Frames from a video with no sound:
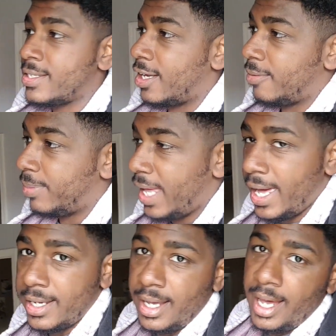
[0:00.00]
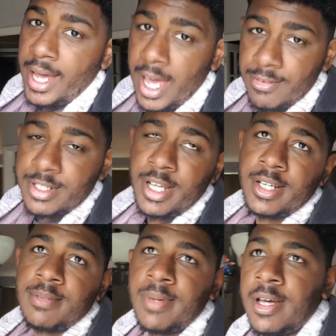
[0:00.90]
It's all black. I haven't
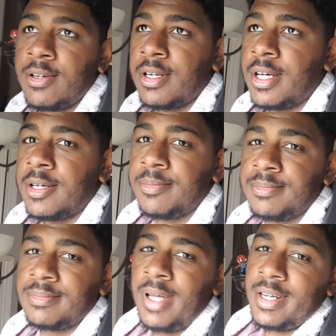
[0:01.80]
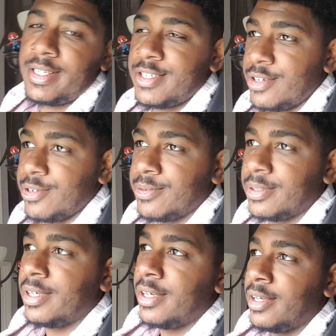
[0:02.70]
checked them out. I need to
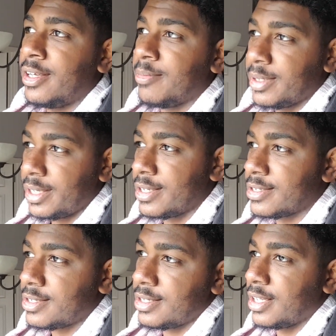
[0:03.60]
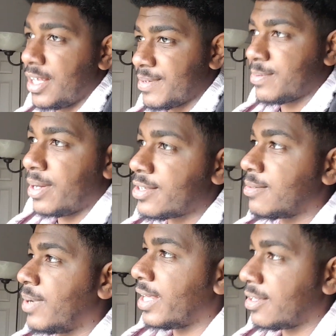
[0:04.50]
because the club is
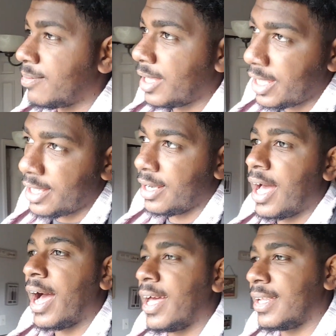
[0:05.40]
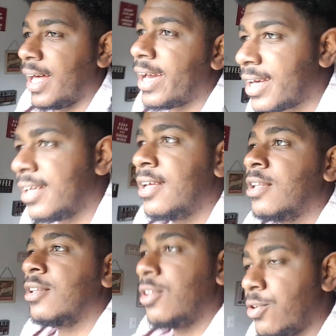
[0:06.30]
sponsored by them and I like
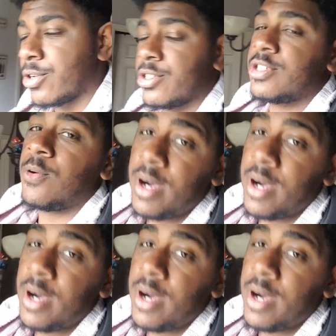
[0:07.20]
lures.